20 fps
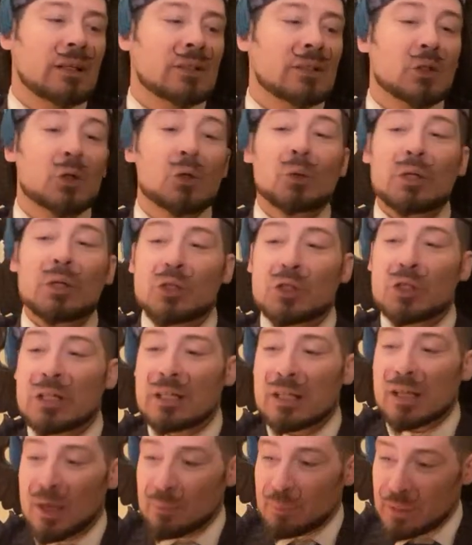
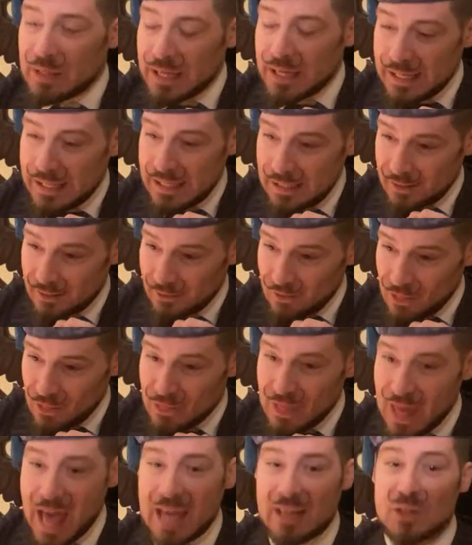Christian company
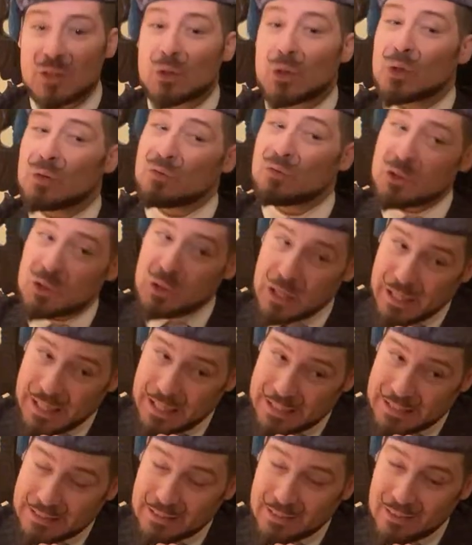that serves
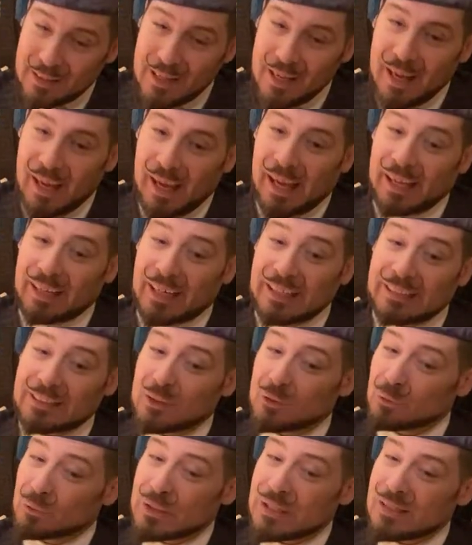chicken, and I
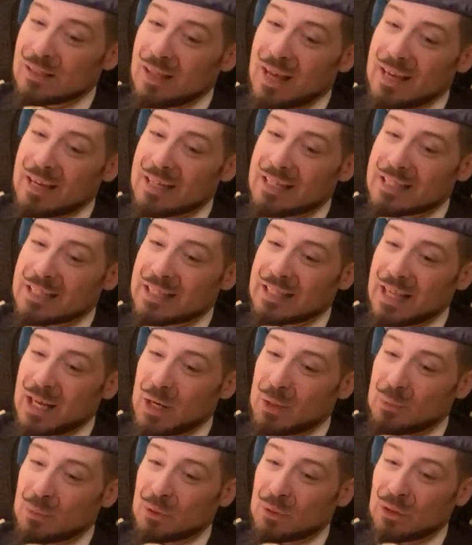didn't realize that
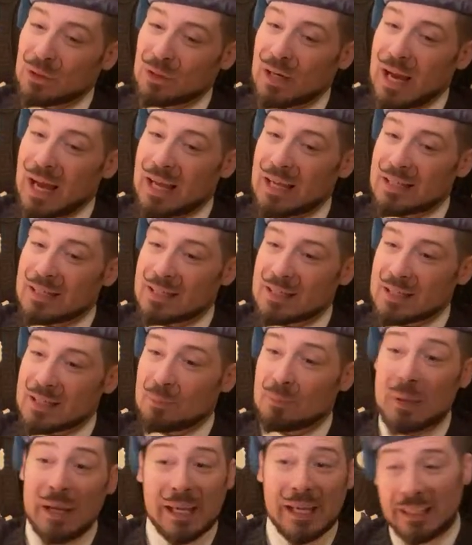they were as
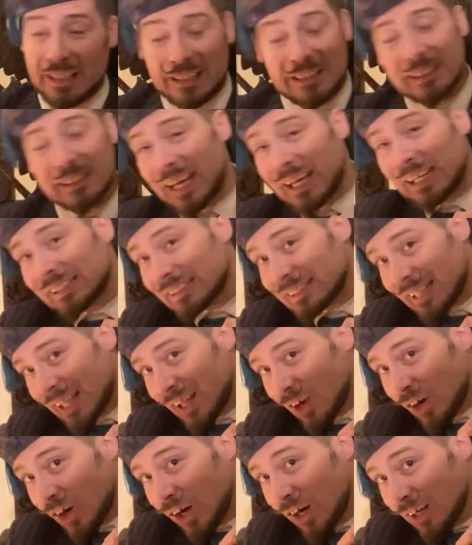bigoted as
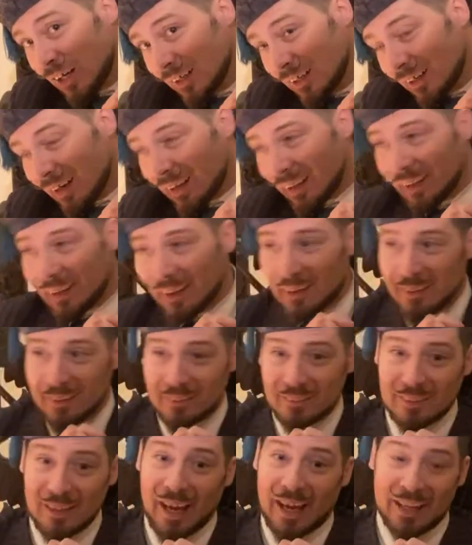they are,
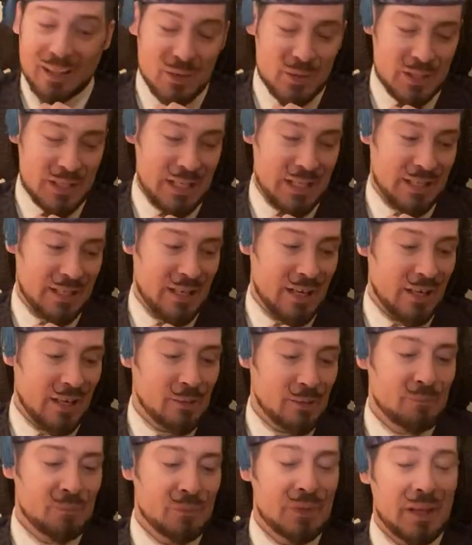and I used to eat there.